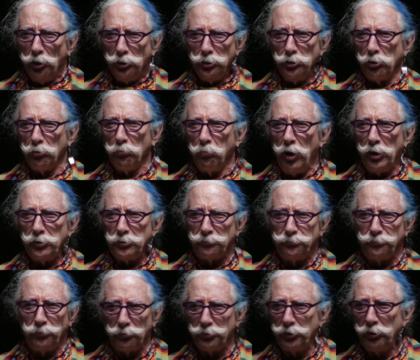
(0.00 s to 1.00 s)
You're
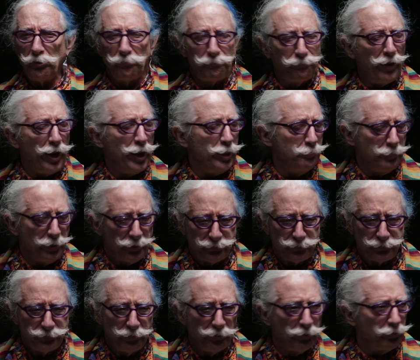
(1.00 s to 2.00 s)
wonderful. You're
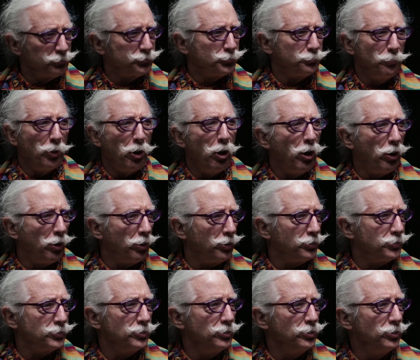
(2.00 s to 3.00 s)
famous. You're
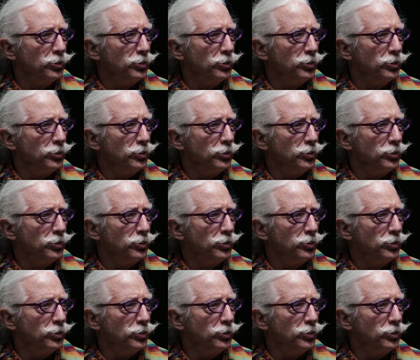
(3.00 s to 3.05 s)
smart.